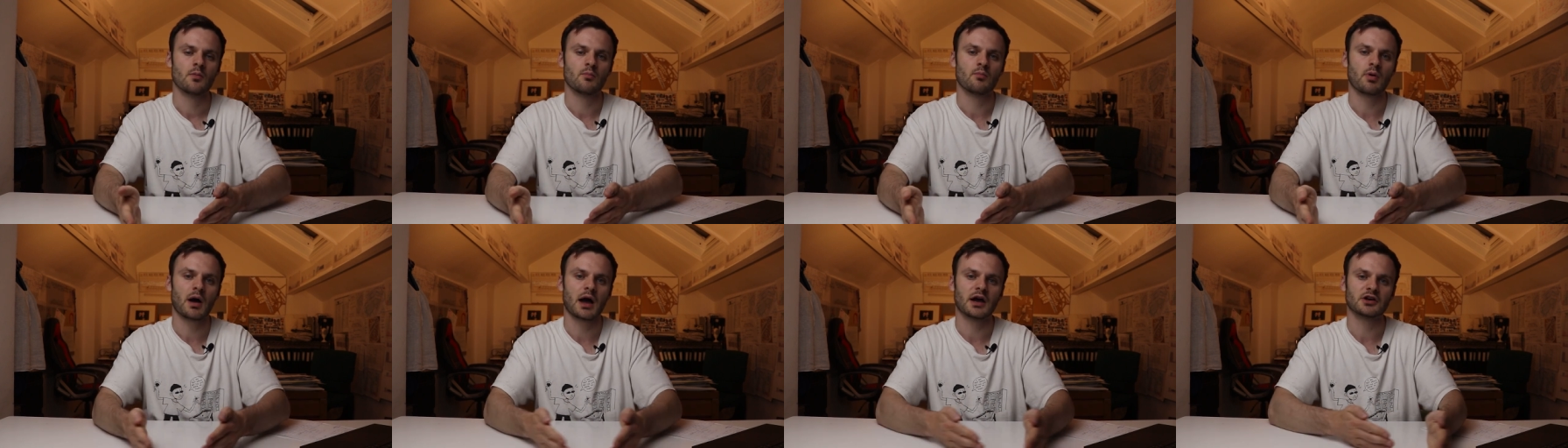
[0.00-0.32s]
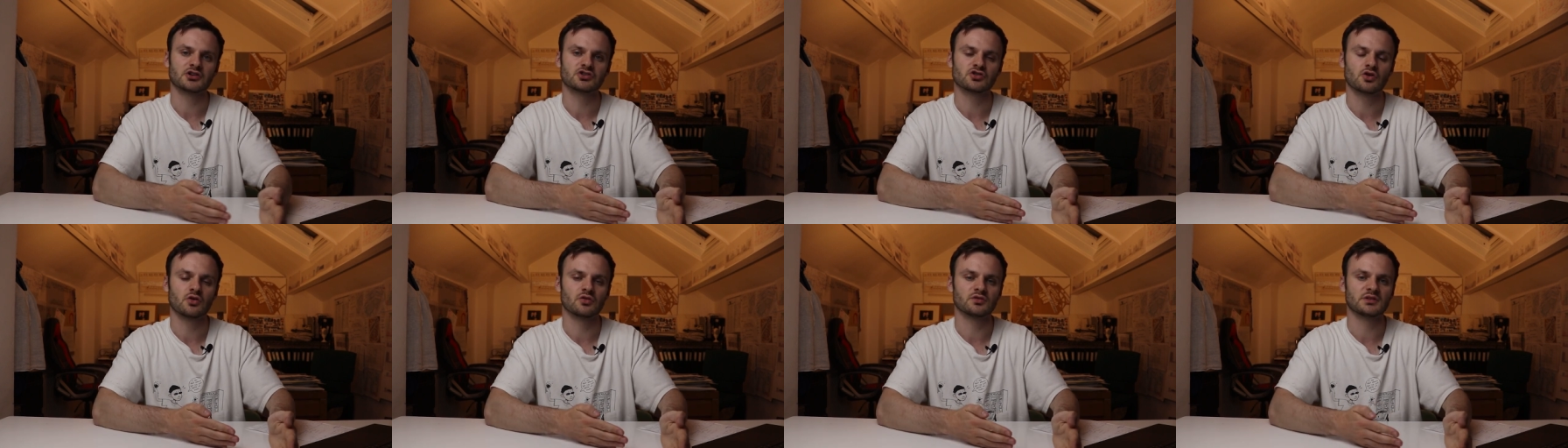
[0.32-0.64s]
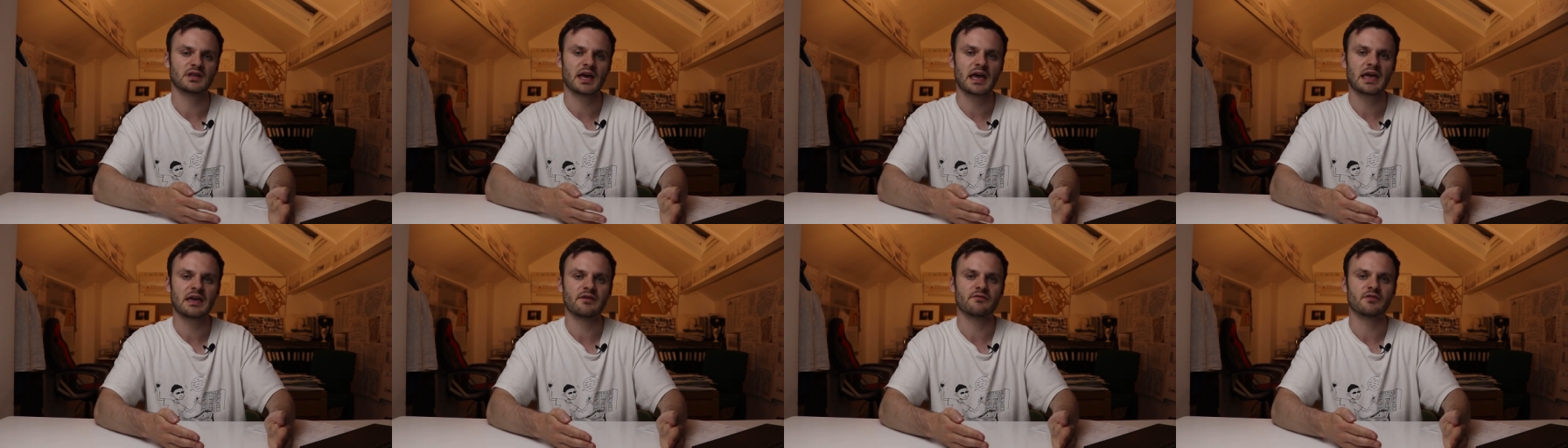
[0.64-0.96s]
by Sean
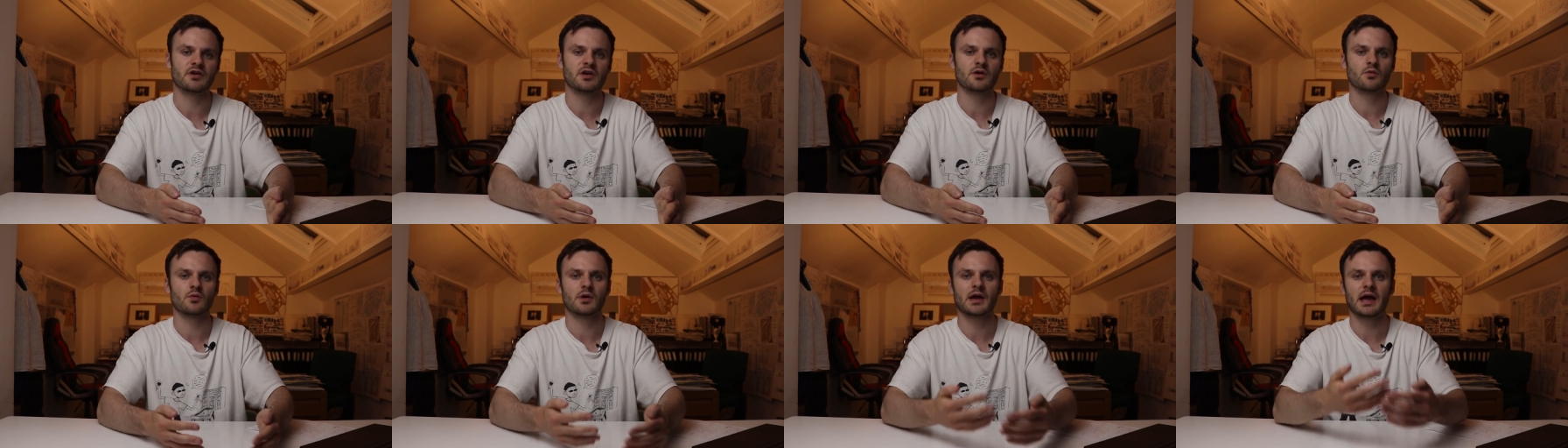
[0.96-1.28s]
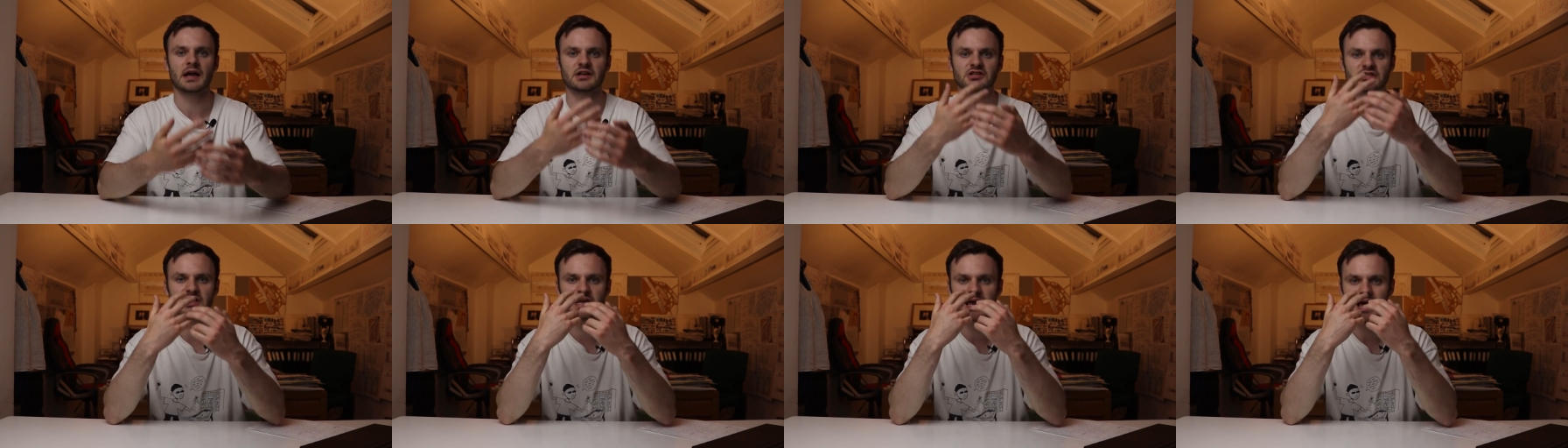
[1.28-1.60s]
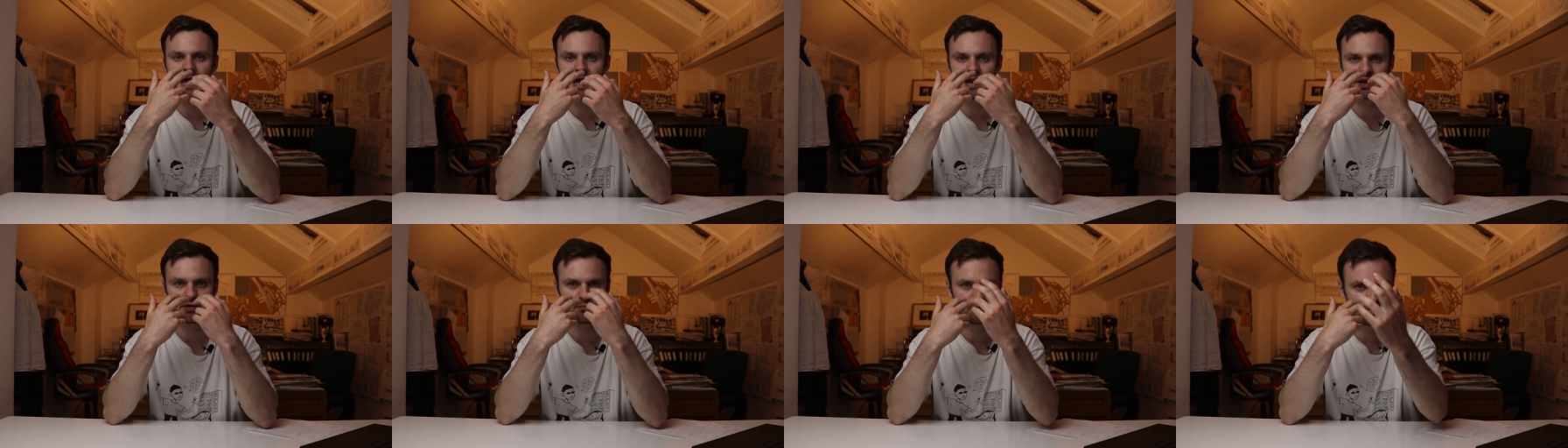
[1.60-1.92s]
Davey, we actually
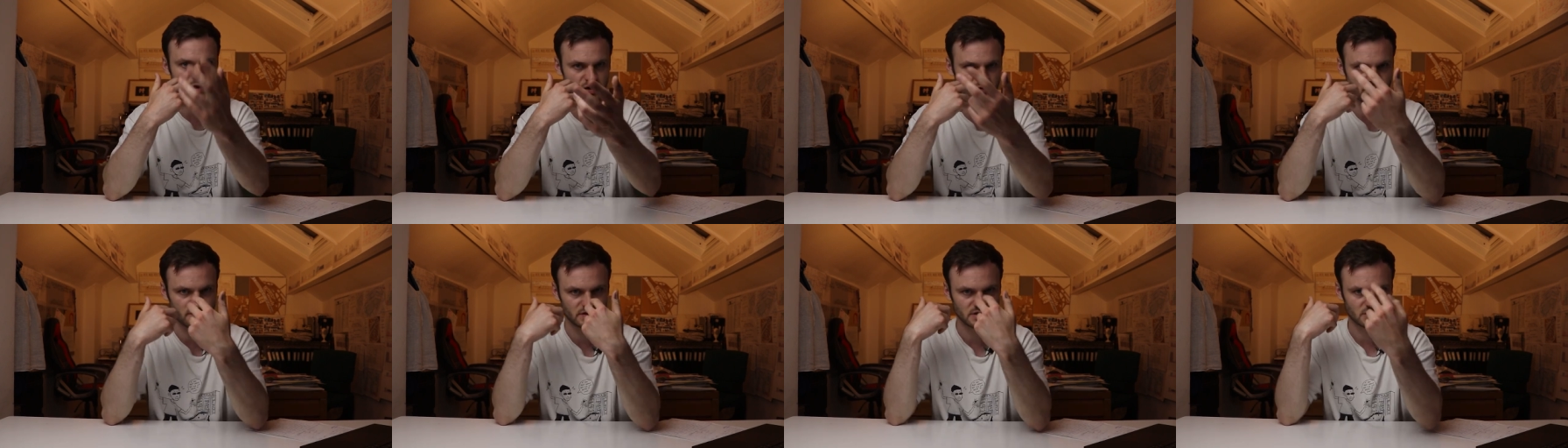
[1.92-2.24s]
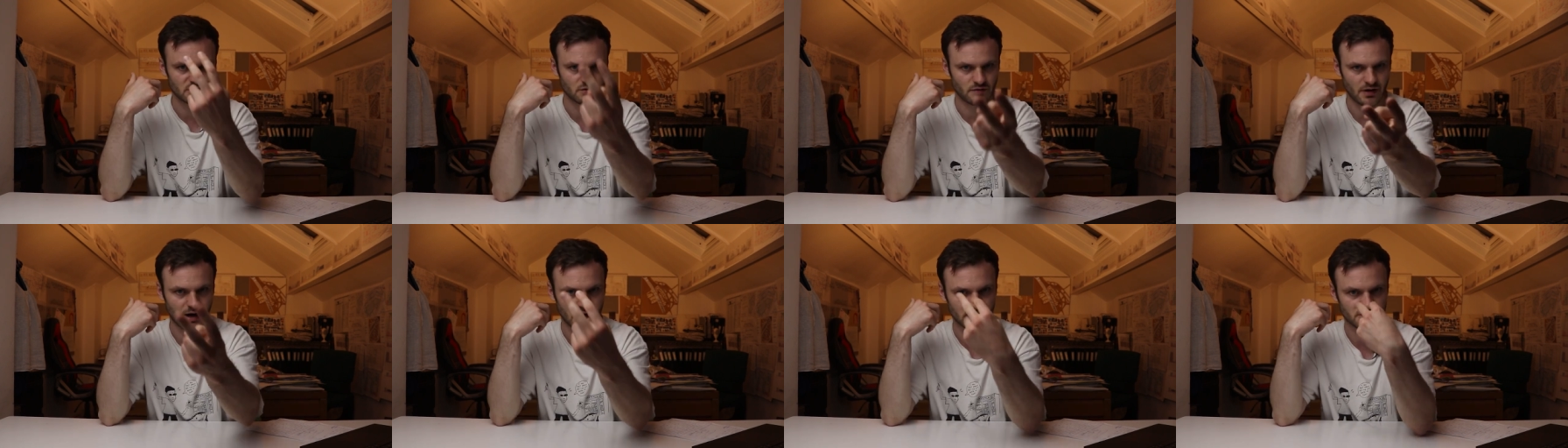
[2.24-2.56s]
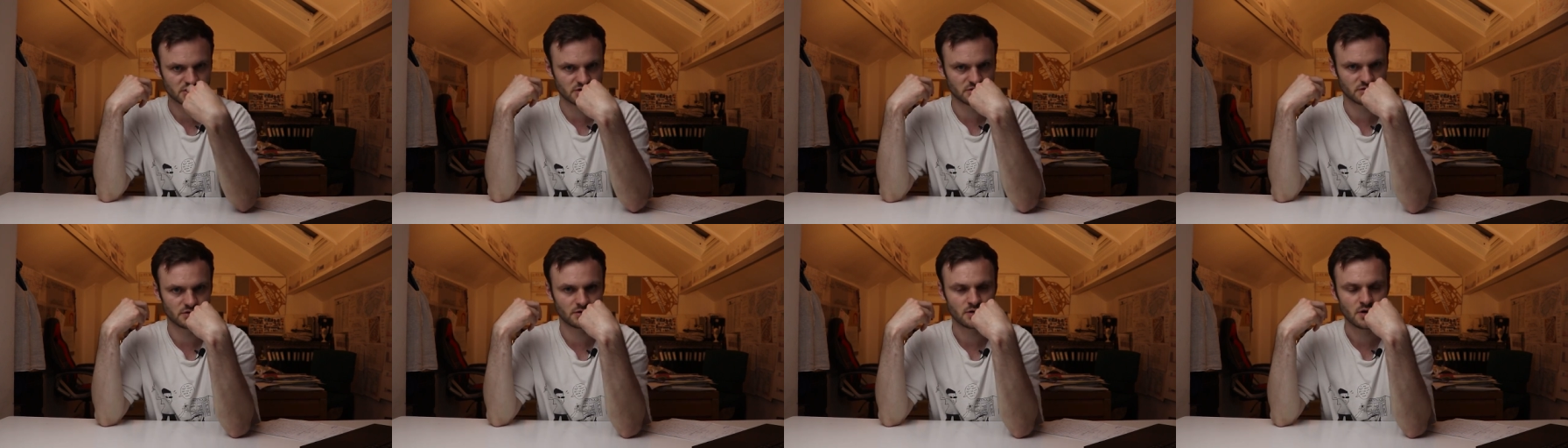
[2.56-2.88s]
had a bit of
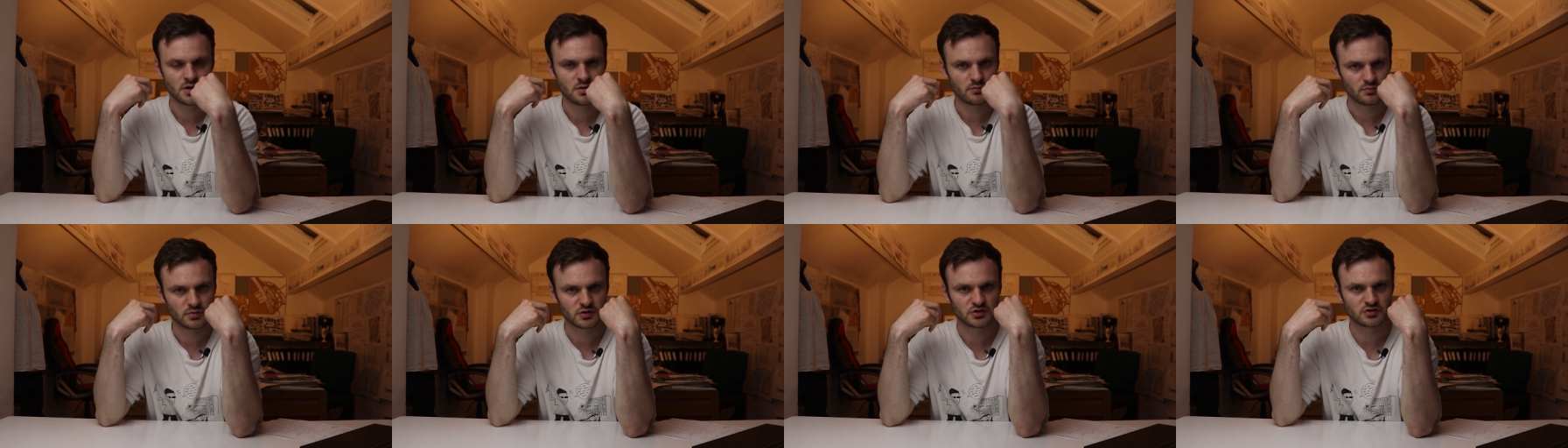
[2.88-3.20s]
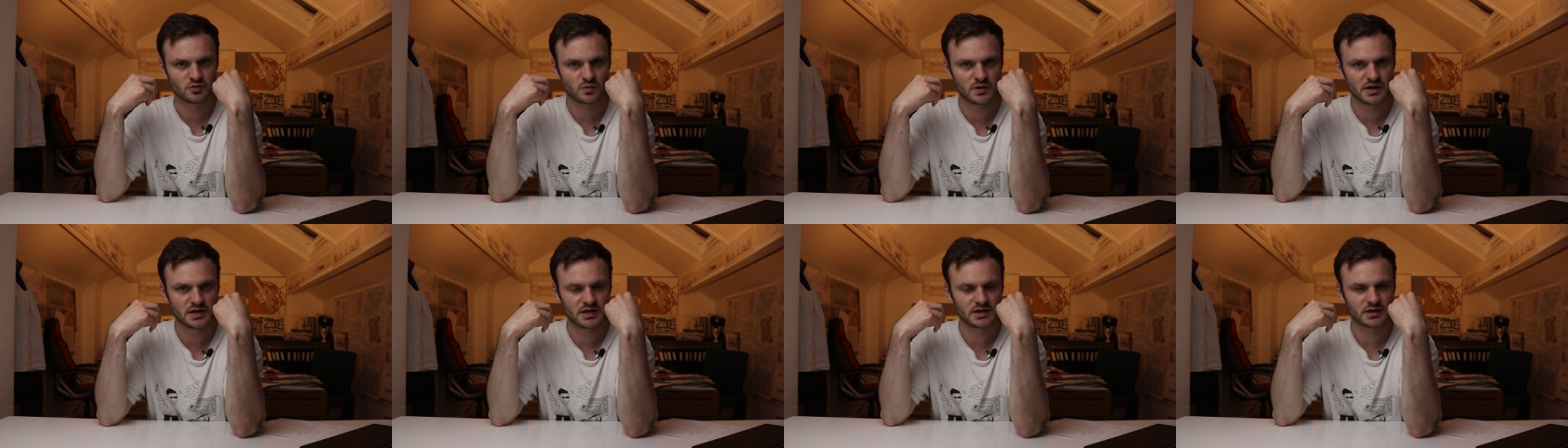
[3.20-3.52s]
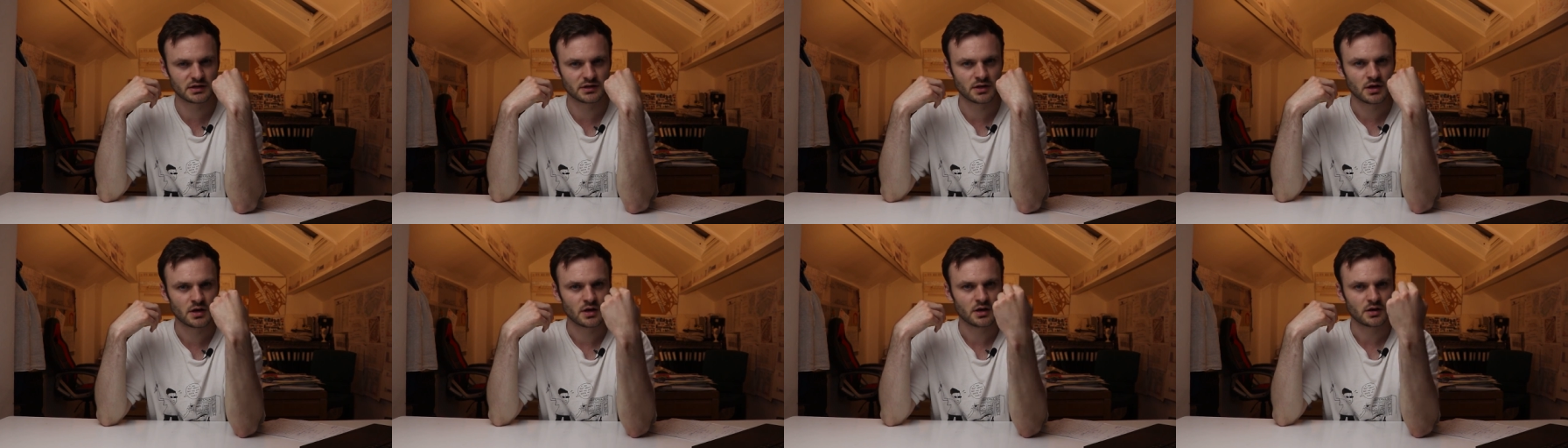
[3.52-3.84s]
interaction
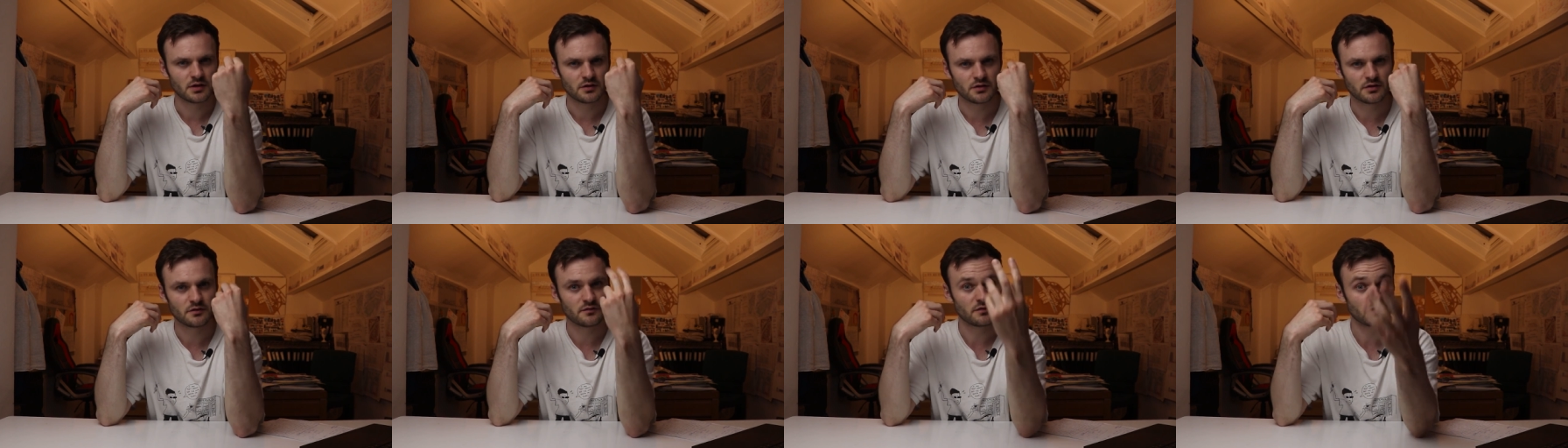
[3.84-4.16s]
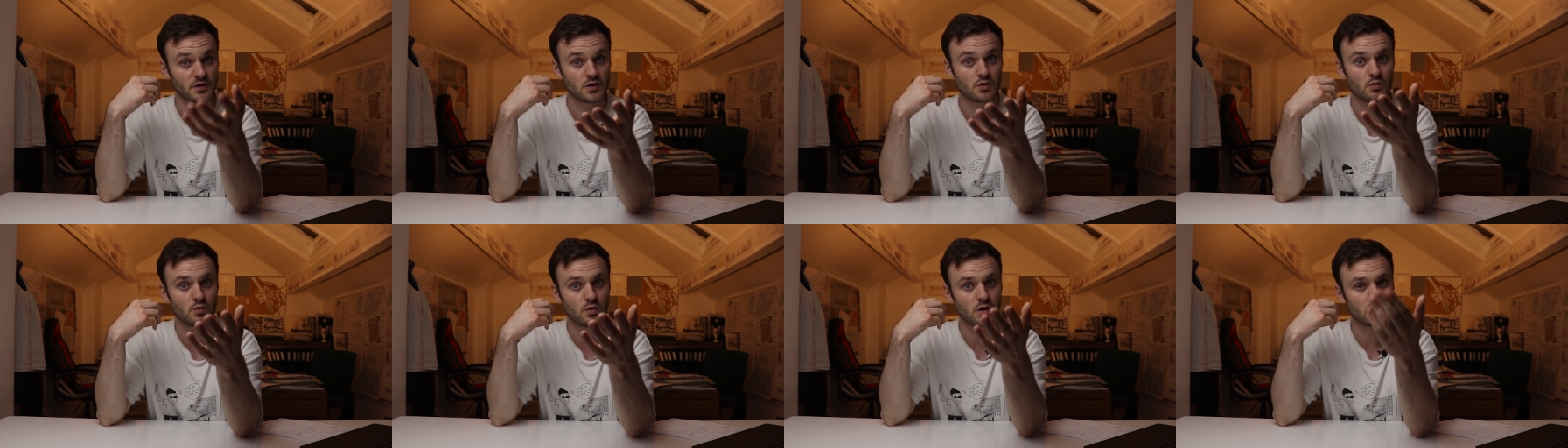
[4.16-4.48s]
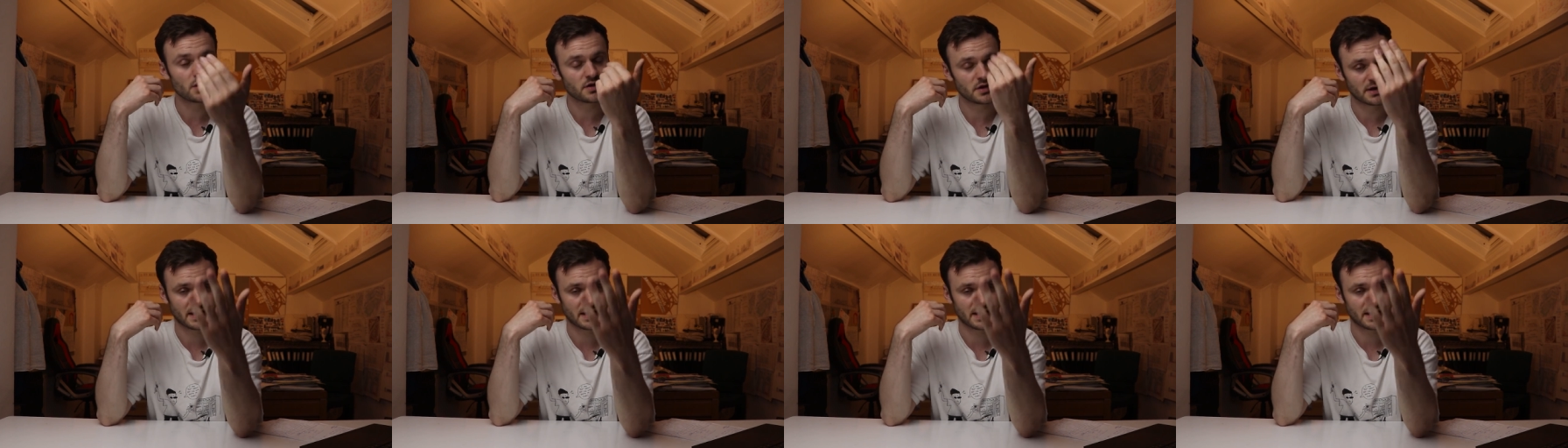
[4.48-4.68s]
between the viewer,